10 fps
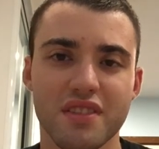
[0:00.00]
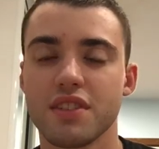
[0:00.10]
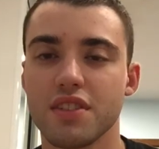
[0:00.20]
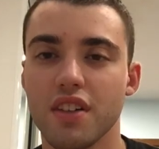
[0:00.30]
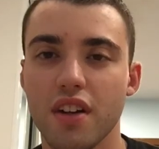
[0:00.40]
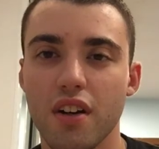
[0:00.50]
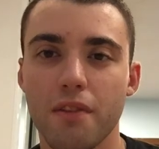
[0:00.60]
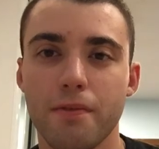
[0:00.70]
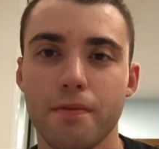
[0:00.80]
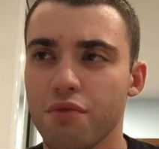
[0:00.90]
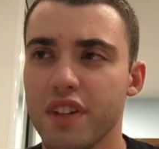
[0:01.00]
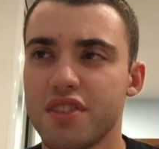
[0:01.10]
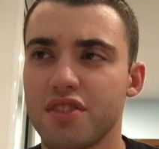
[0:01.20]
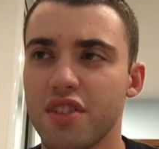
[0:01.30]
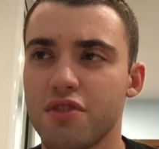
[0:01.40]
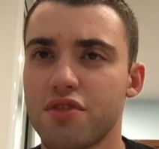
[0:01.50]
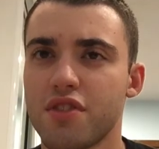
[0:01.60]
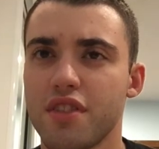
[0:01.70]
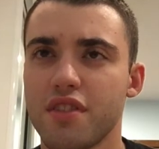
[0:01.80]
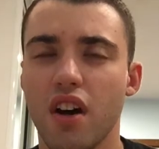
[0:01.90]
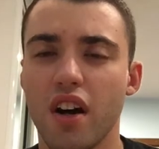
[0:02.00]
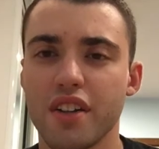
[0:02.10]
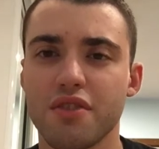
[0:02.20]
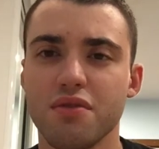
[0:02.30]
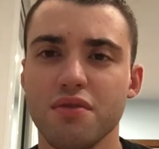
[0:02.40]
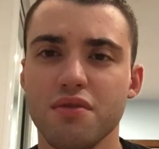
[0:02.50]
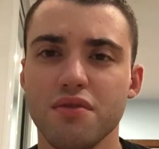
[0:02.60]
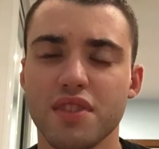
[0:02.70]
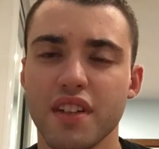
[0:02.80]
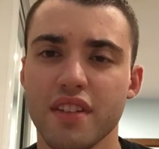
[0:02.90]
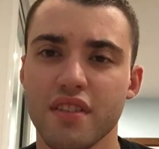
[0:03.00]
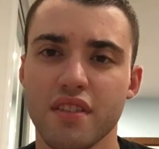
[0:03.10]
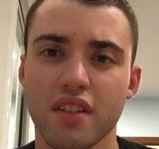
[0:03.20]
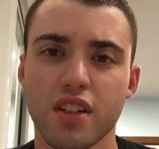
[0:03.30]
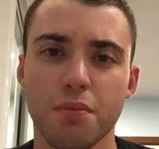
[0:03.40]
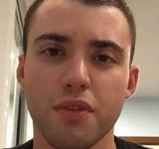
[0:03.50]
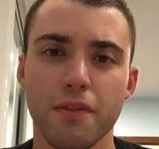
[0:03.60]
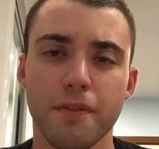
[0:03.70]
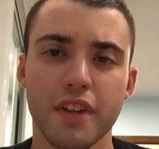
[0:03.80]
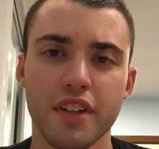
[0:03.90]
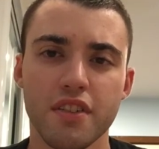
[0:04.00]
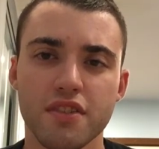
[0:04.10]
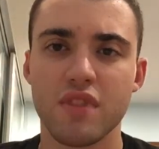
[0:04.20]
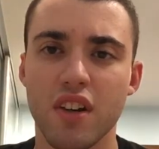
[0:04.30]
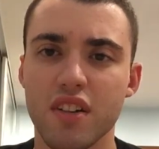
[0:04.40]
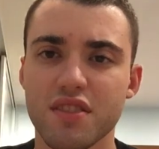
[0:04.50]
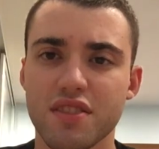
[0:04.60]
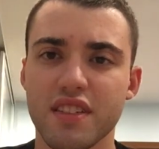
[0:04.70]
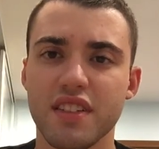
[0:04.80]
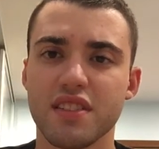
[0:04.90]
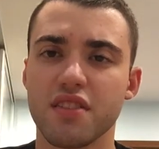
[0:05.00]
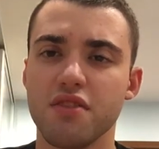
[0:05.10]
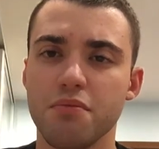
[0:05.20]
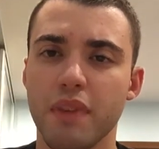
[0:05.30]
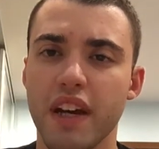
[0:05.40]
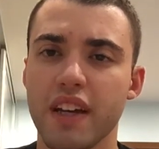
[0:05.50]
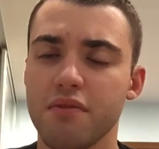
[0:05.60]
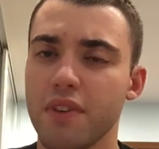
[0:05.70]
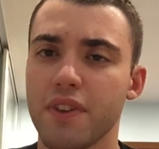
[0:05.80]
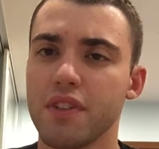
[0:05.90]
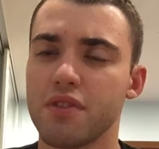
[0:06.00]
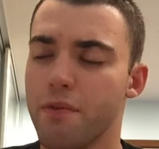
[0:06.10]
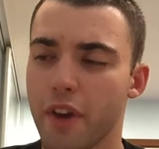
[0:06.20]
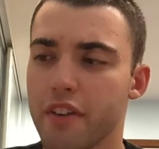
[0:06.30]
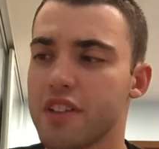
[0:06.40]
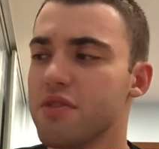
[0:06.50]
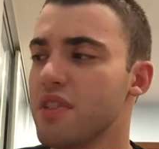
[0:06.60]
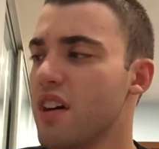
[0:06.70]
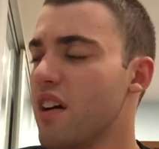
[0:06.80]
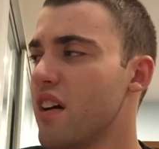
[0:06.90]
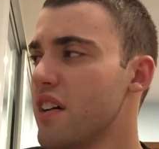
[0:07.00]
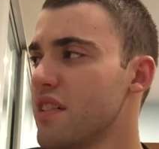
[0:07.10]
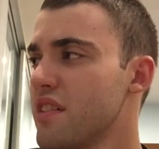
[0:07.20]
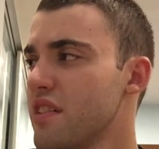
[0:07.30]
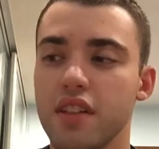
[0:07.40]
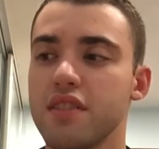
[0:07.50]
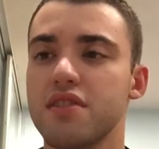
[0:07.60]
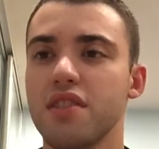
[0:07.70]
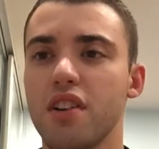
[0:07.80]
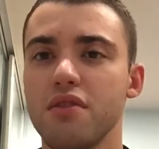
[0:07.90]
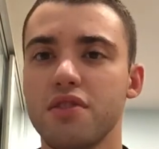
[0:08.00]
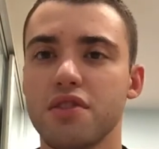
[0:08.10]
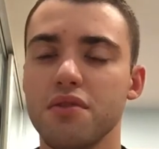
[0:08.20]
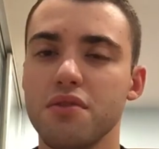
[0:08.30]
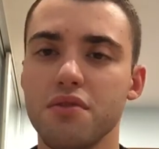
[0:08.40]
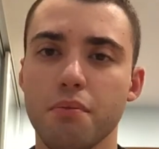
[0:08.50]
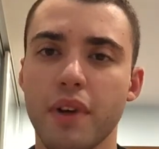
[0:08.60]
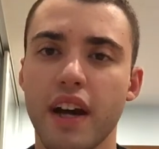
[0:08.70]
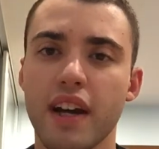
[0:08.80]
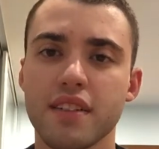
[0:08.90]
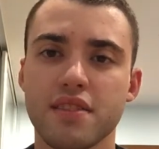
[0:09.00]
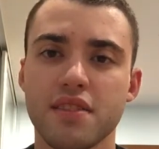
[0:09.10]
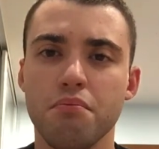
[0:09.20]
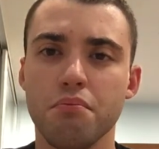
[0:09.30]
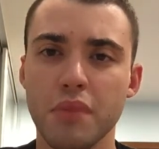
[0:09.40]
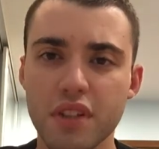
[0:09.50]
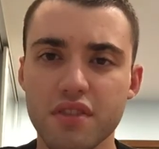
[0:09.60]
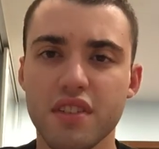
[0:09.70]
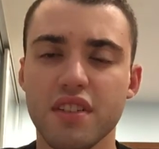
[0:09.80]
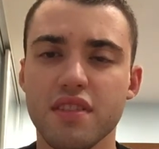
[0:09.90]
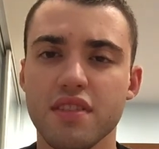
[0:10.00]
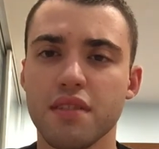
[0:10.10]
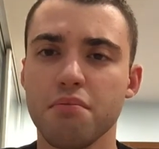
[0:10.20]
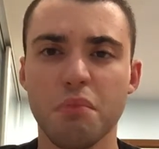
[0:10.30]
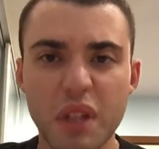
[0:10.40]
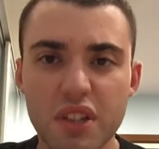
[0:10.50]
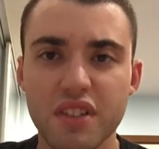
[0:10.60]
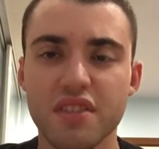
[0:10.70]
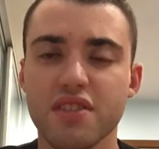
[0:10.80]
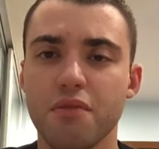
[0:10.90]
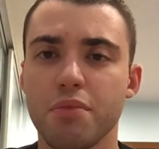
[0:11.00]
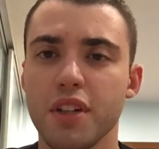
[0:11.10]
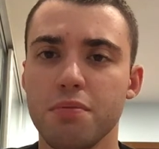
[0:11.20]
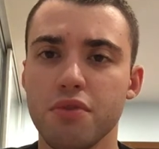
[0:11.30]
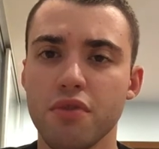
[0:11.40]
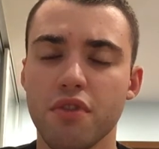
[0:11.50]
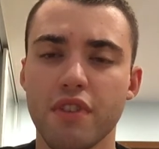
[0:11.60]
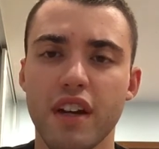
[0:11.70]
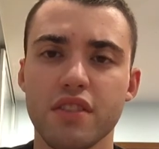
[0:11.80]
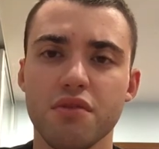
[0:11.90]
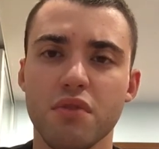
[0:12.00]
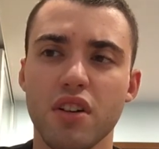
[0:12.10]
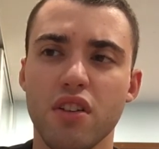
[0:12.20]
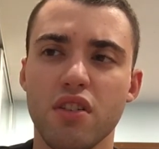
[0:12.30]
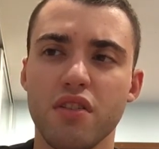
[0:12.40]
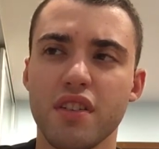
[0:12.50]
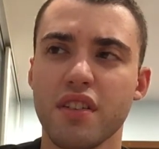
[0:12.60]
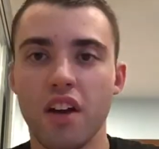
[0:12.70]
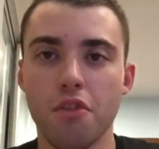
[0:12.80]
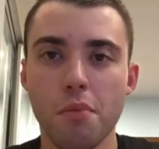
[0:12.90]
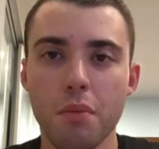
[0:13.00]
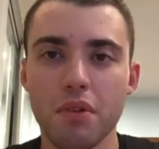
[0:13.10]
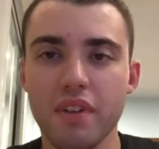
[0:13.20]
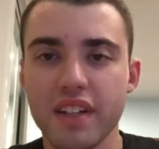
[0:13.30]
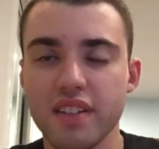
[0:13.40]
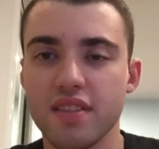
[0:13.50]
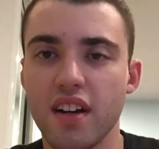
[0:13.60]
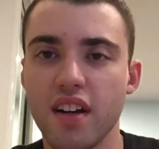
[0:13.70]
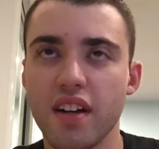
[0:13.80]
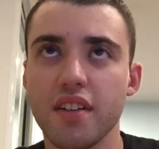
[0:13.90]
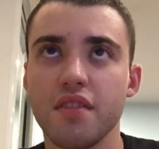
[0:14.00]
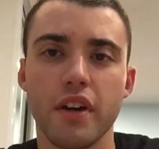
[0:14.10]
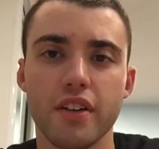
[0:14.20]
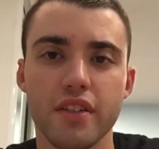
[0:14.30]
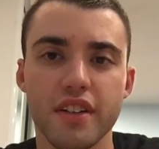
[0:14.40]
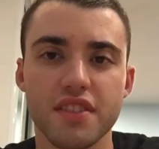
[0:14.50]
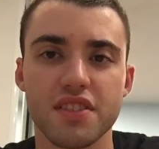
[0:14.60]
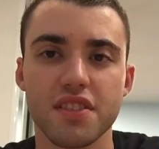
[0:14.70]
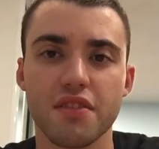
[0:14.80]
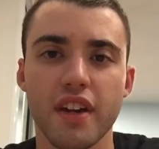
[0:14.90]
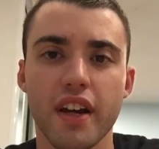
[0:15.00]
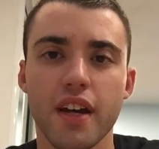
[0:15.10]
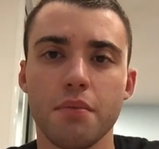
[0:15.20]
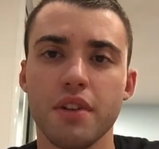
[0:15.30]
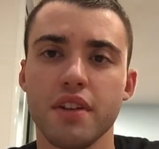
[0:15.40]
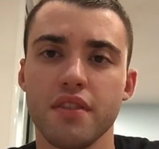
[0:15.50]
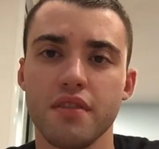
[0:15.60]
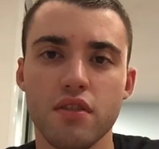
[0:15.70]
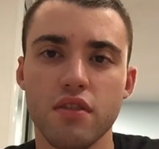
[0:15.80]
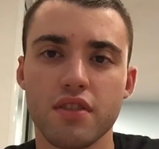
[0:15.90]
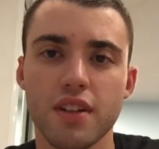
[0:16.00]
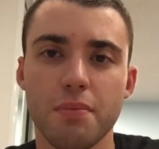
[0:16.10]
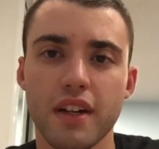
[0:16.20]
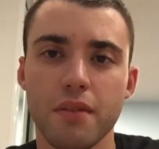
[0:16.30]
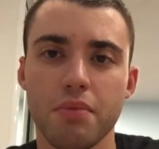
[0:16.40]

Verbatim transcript: So I've researched articles and a couple of videos. Honestly, he's a good man with a very good heart he is known to impact millions and millions of people around the world. I remember when he died, went on Instagram and looked up at